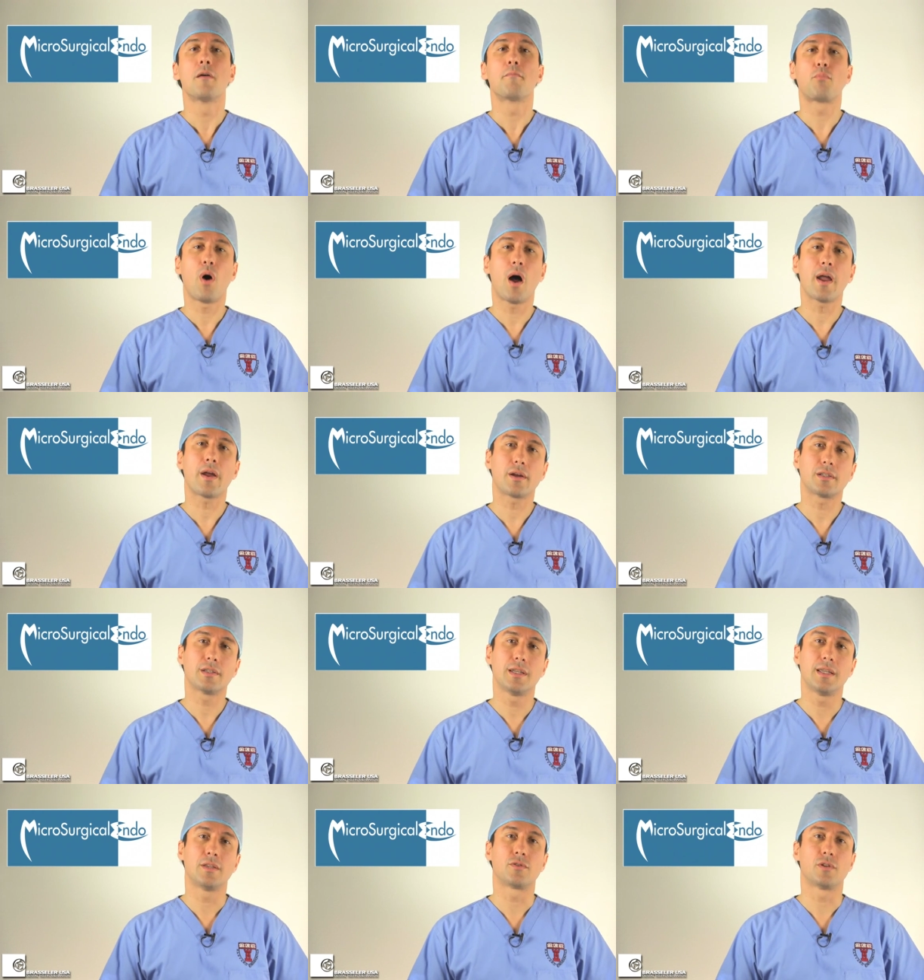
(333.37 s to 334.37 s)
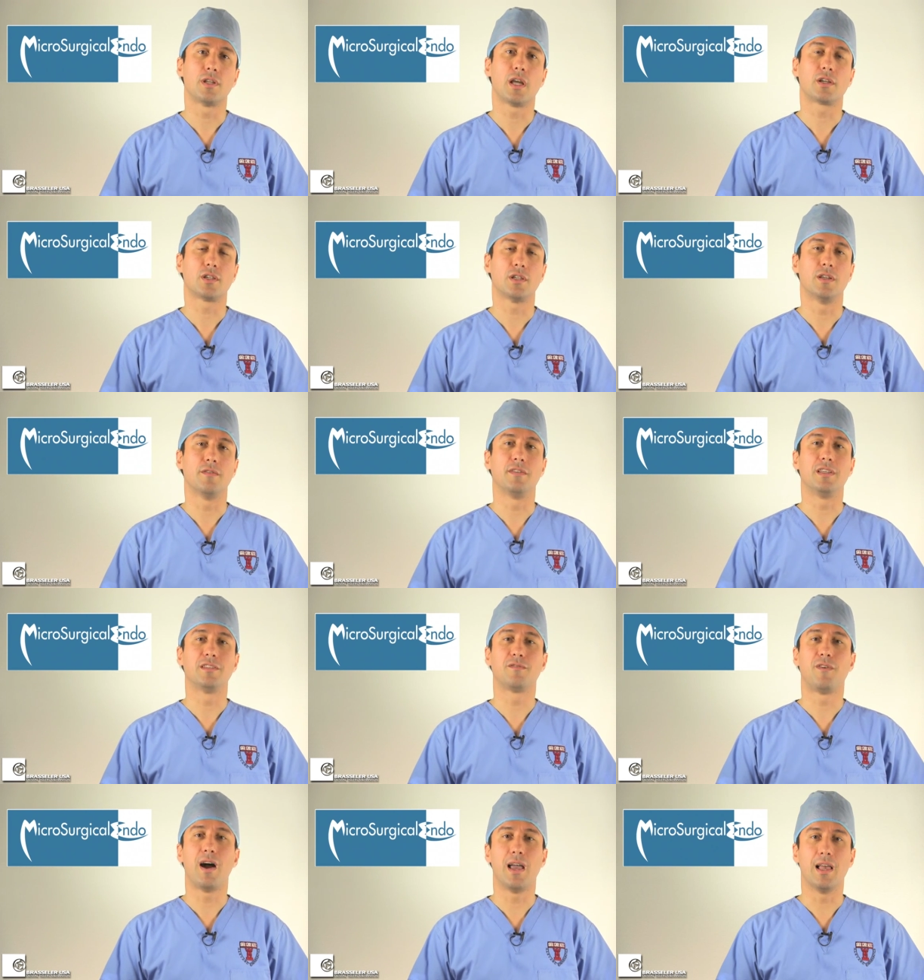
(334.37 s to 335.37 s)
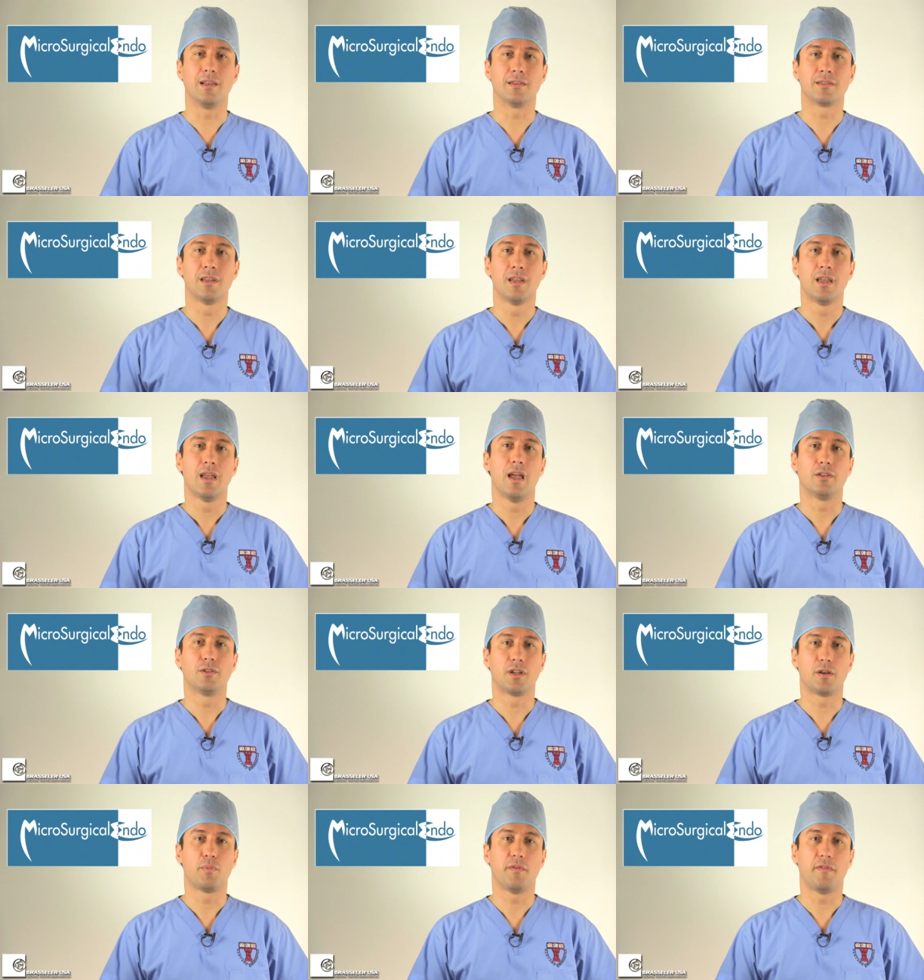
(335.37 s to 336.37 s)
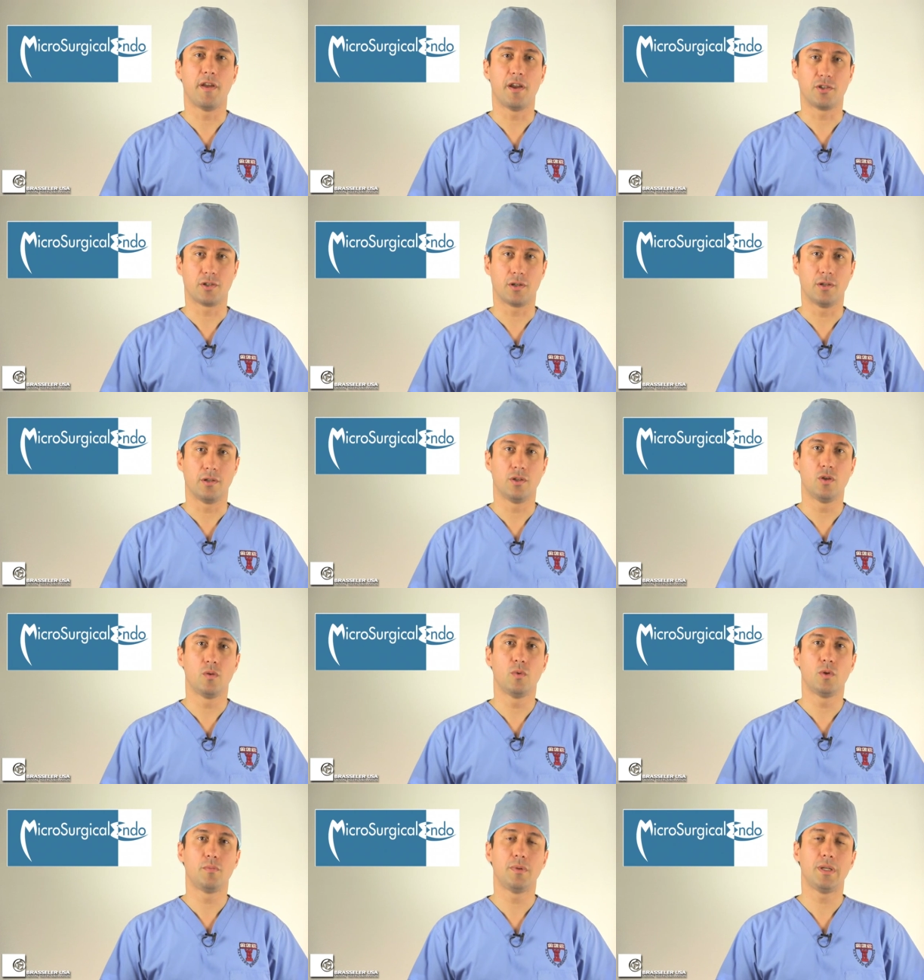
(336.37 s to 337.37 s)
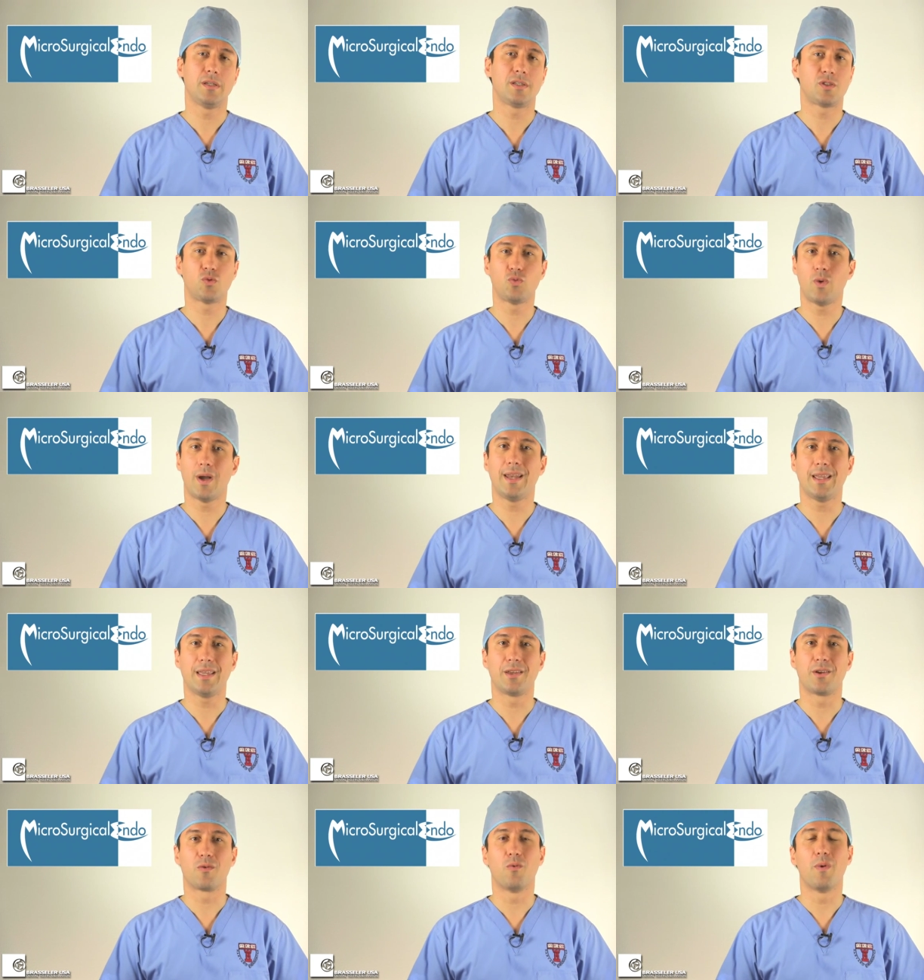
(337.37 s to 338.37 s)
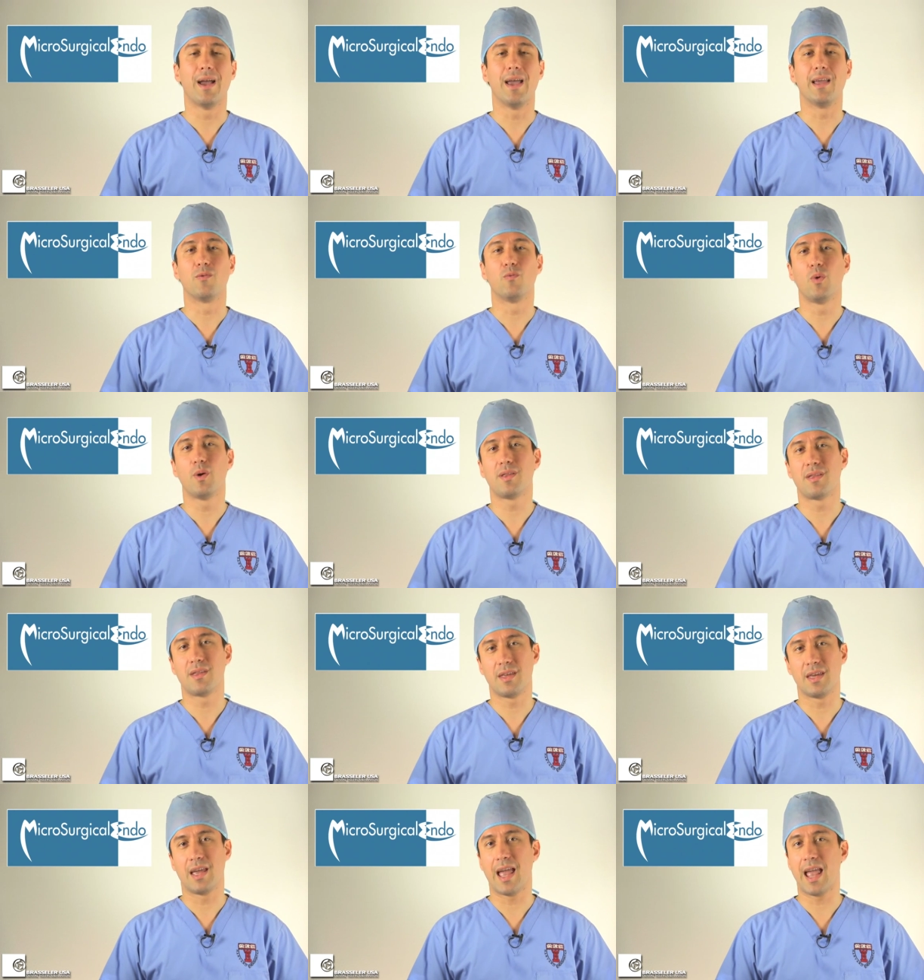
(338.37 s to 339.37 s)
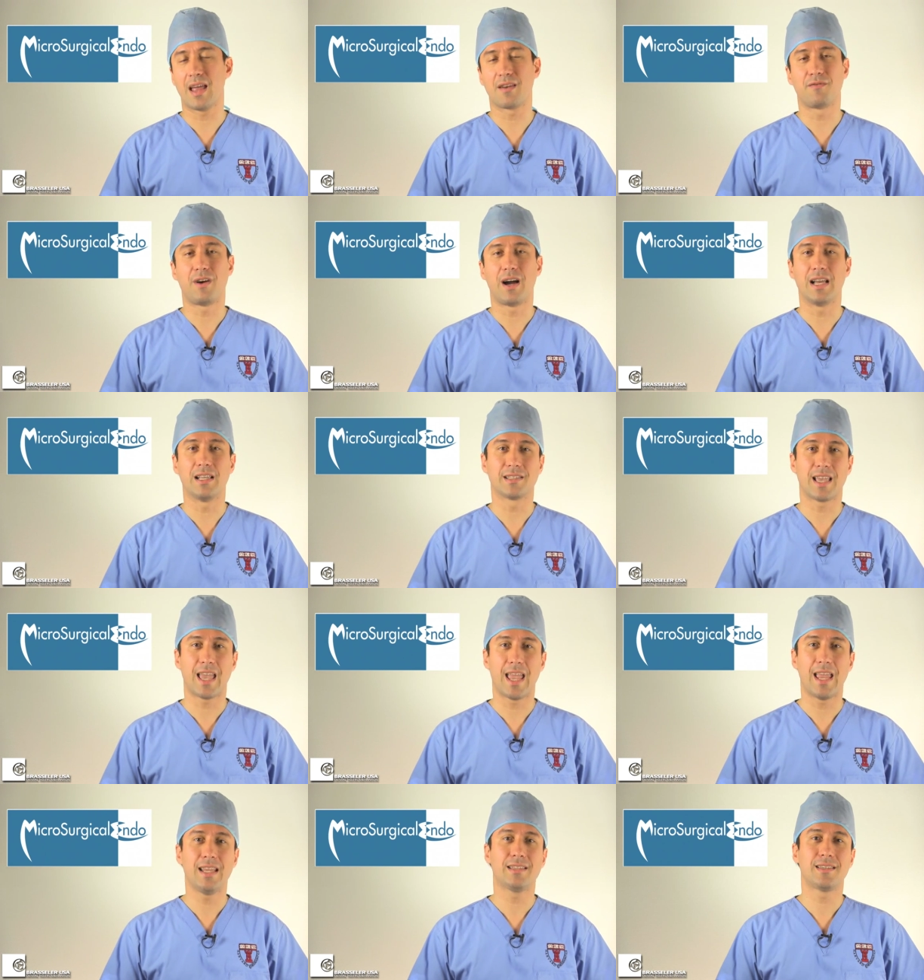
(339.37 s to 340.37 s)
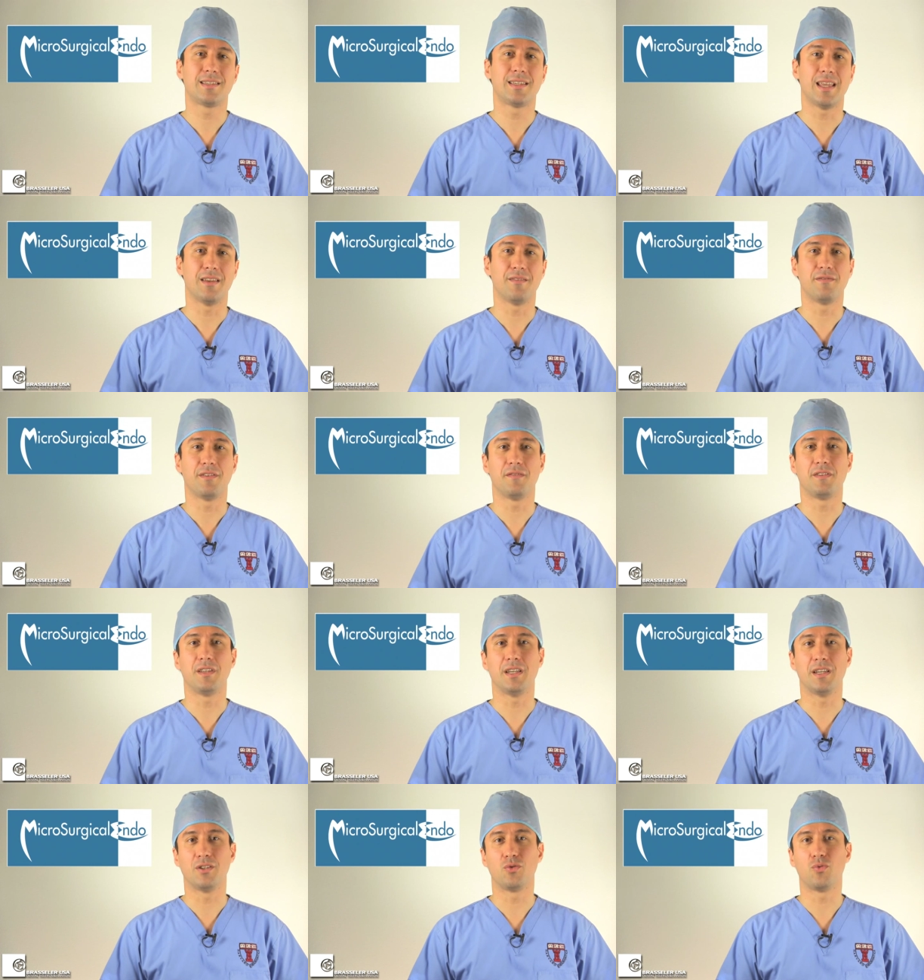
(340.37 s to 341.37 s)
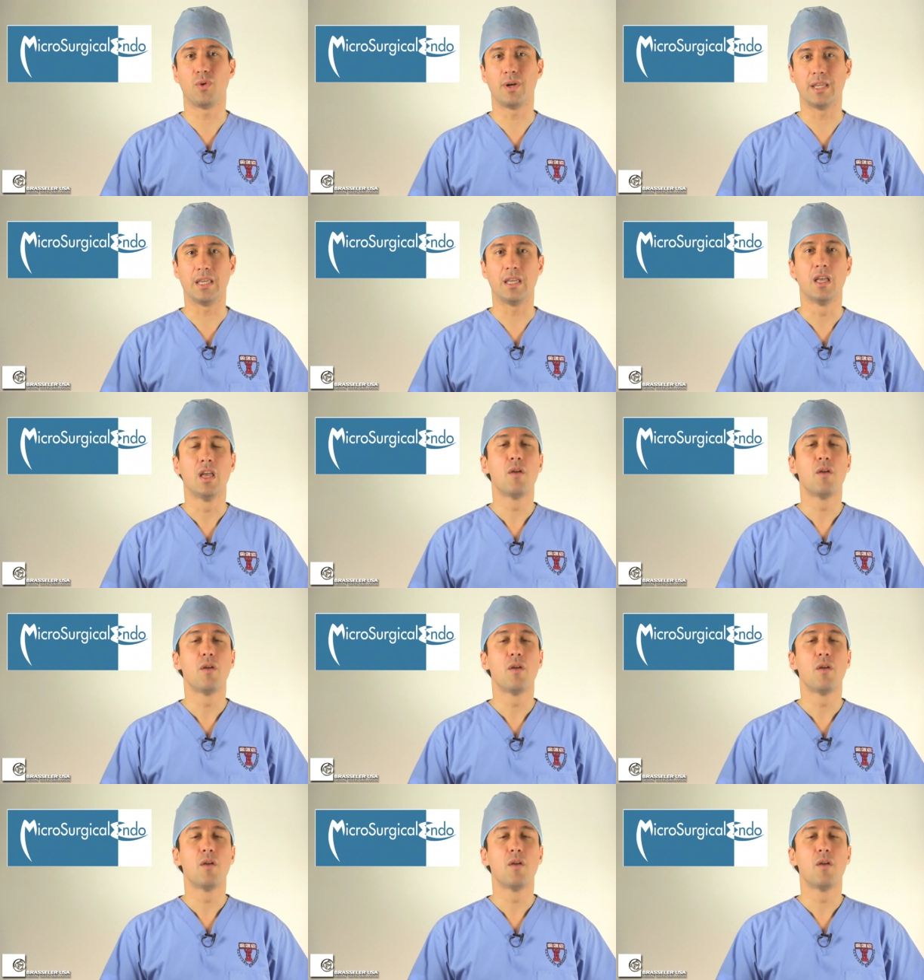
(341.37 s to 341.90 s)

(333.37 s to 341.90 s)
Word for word: Prior to the introduction of these files into the profession, you would be sweating your way with the hand files 8, 10, 15, and 20